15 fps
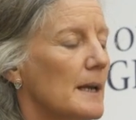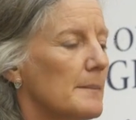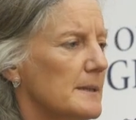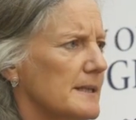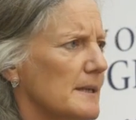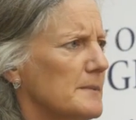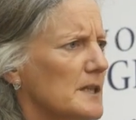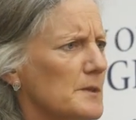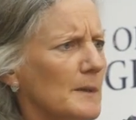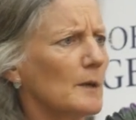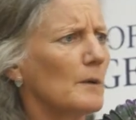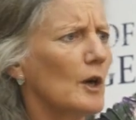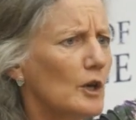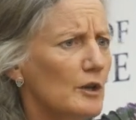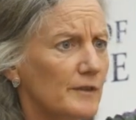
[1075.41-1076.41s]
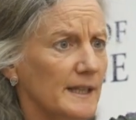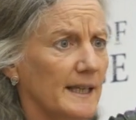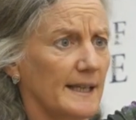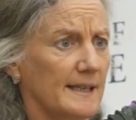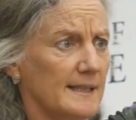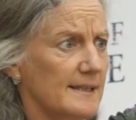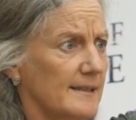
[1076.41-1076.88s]
But sometimes we go over
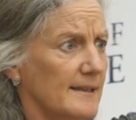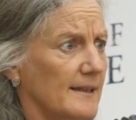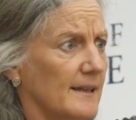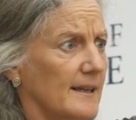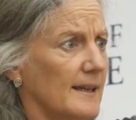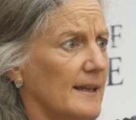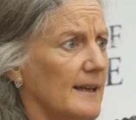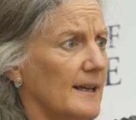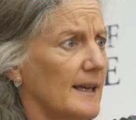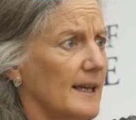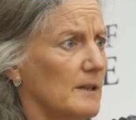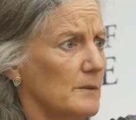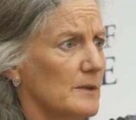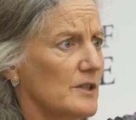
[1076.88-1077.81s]
that and